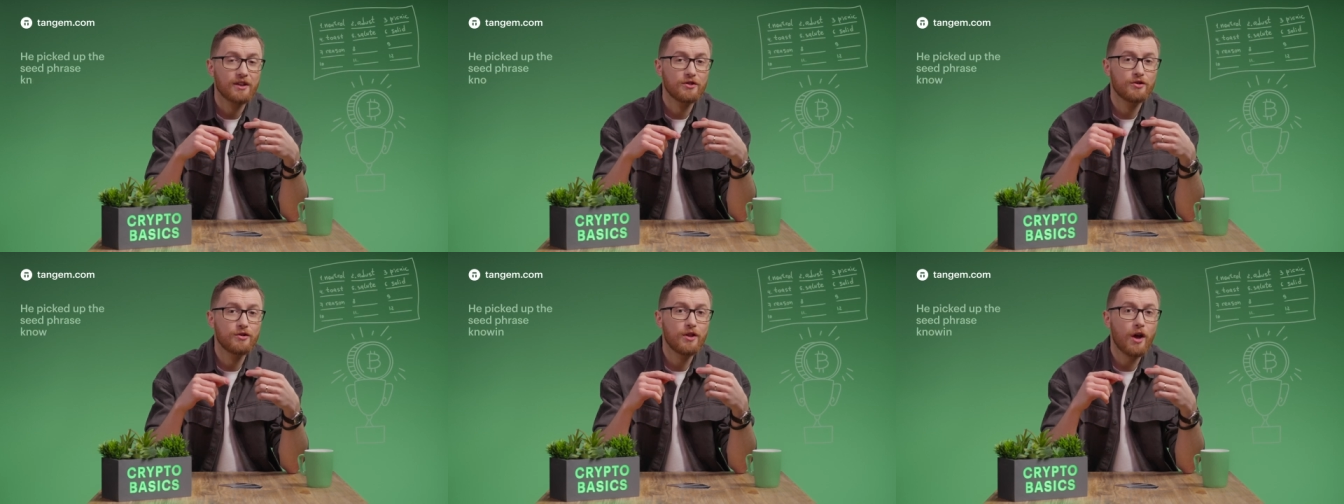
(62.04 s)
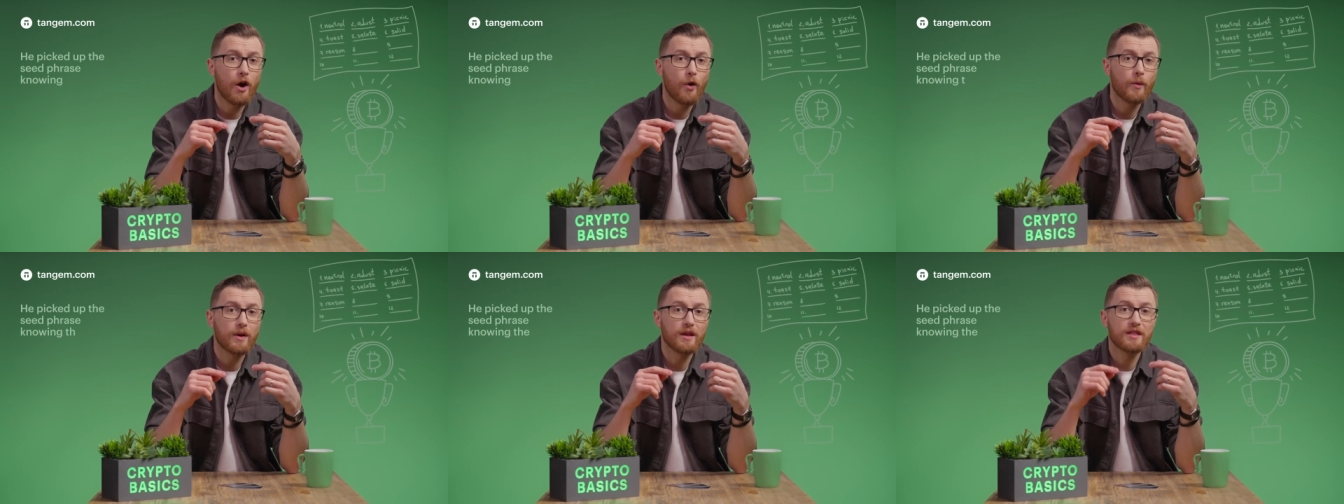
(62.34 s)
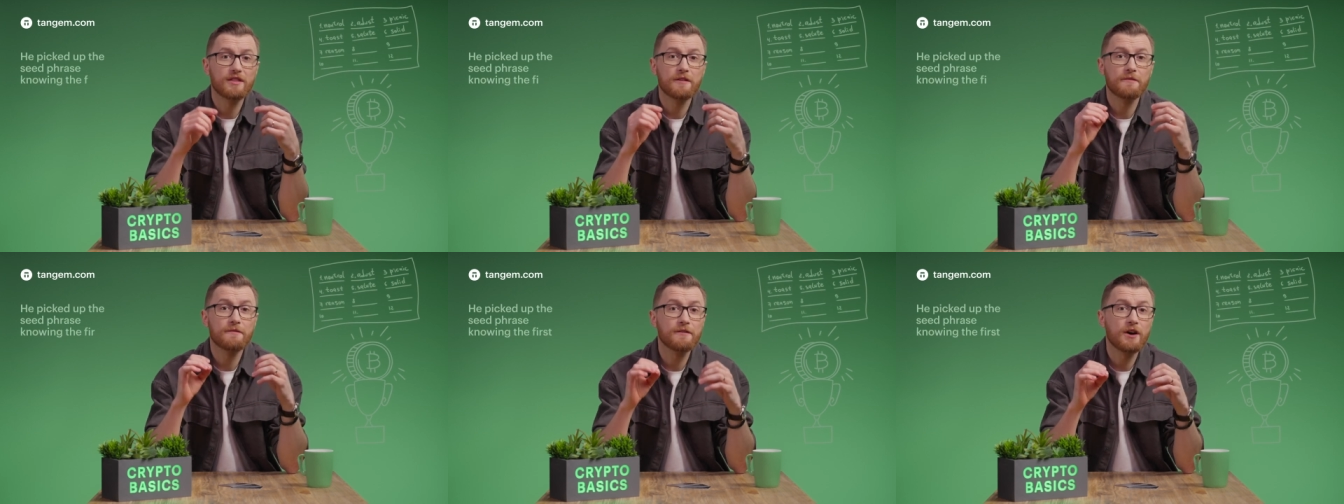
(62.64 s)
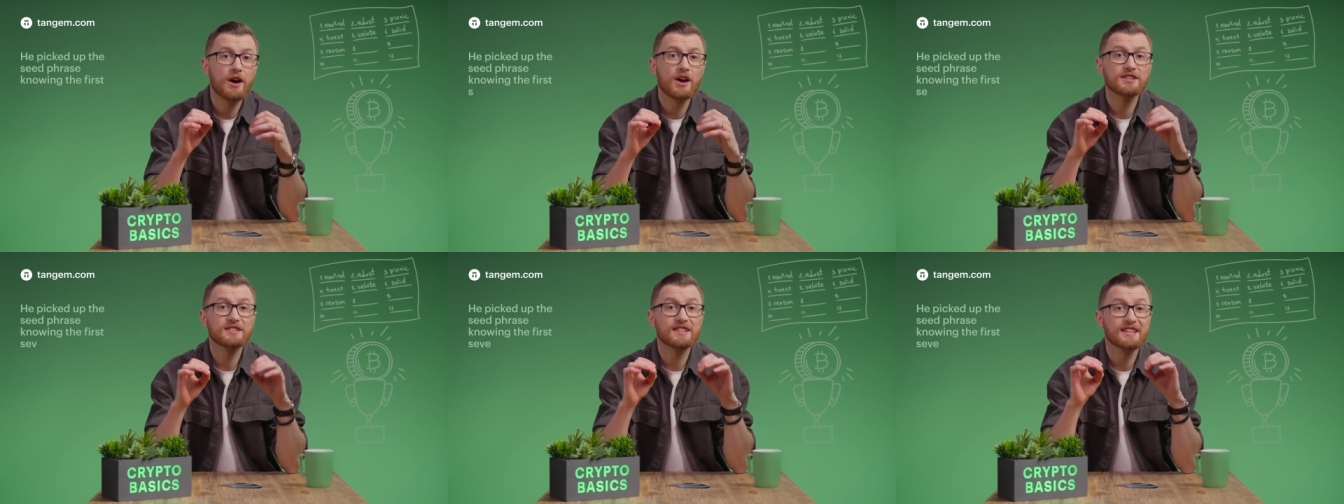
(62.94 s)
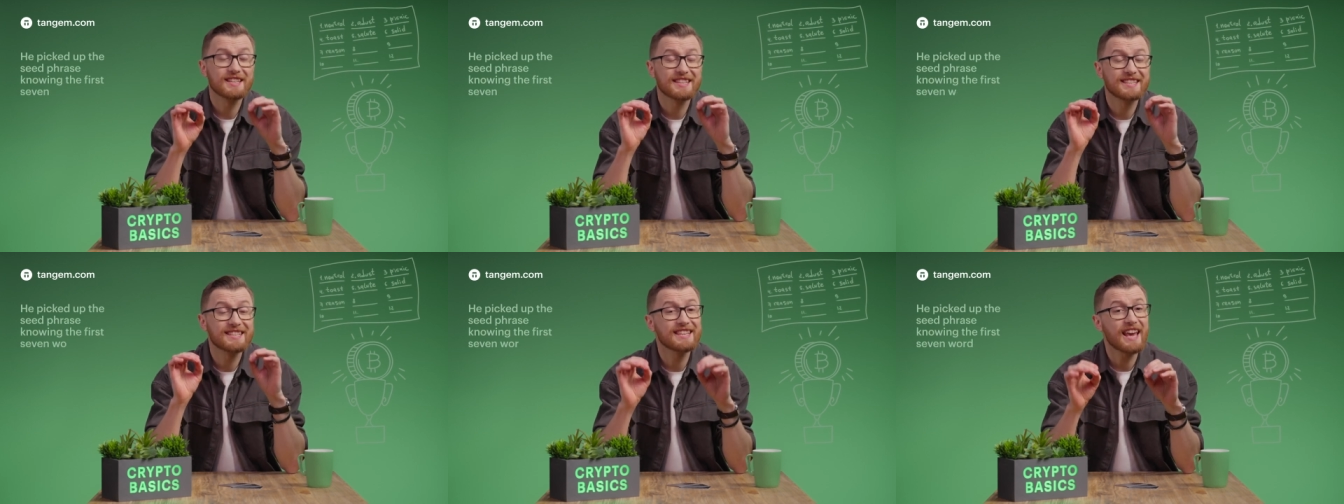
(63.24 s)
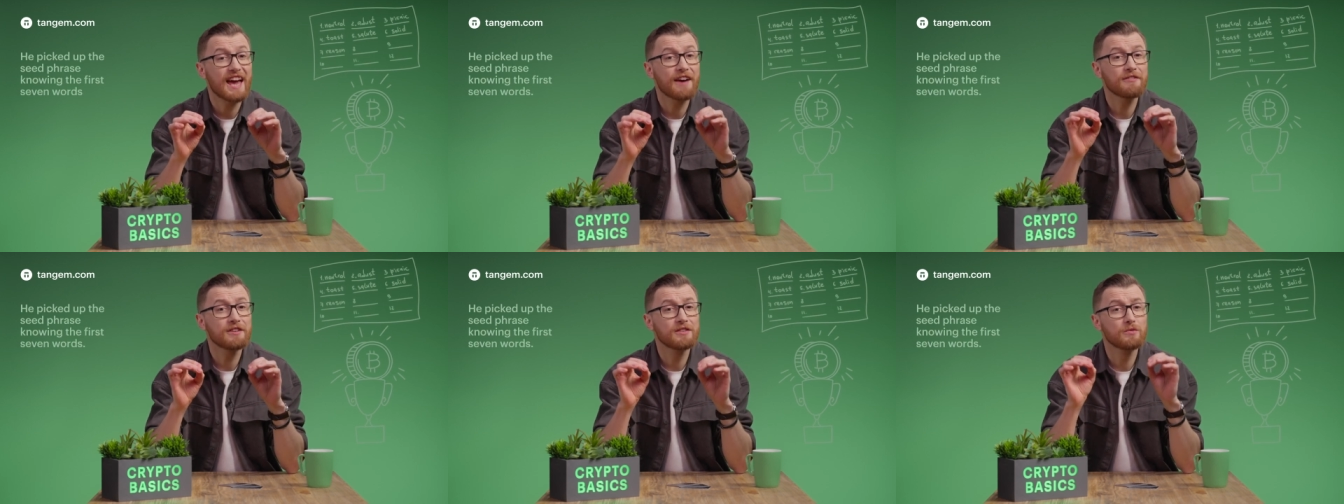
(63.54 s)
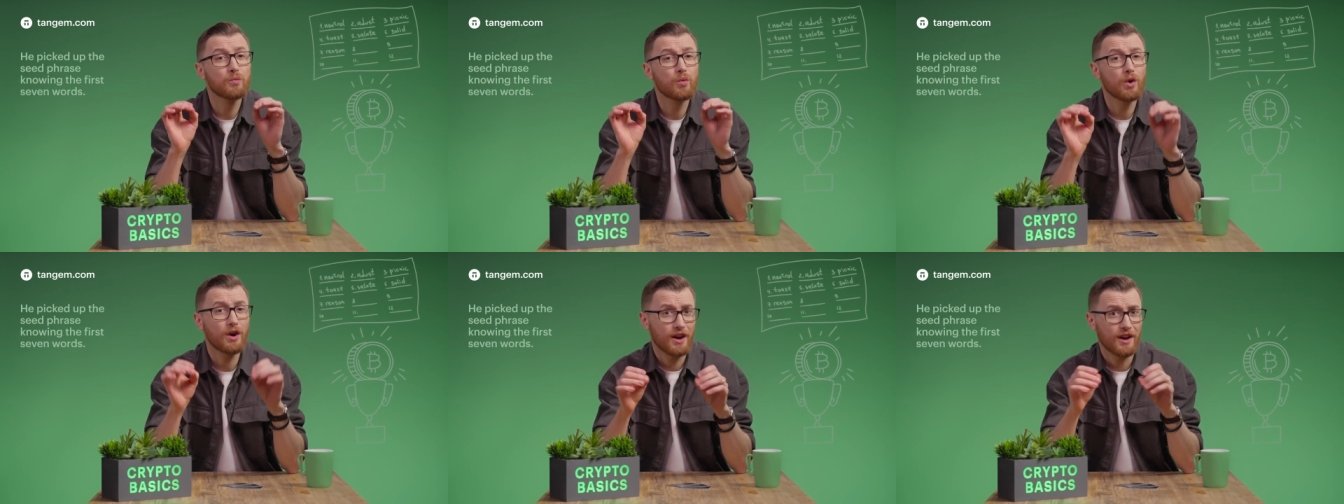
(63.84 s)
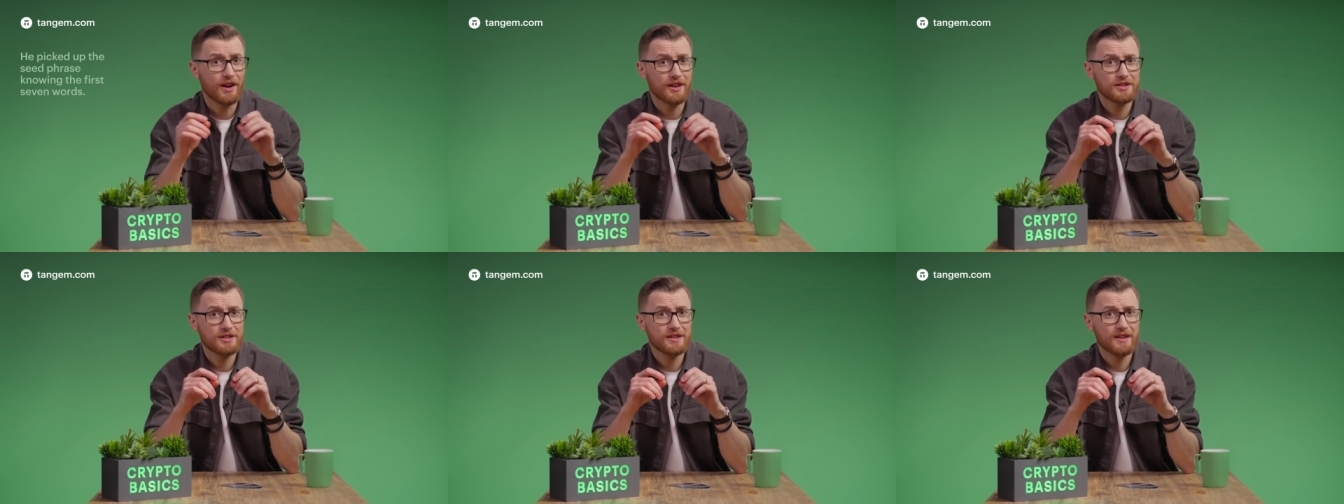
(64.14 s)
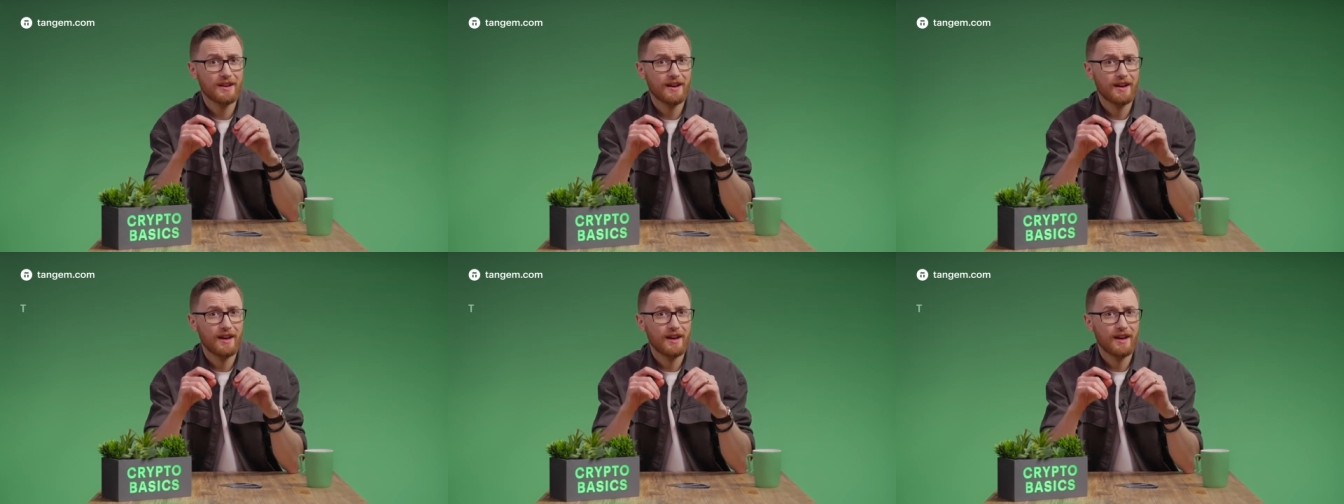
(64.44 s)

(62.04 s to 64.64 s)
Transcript: knowing the first seven words.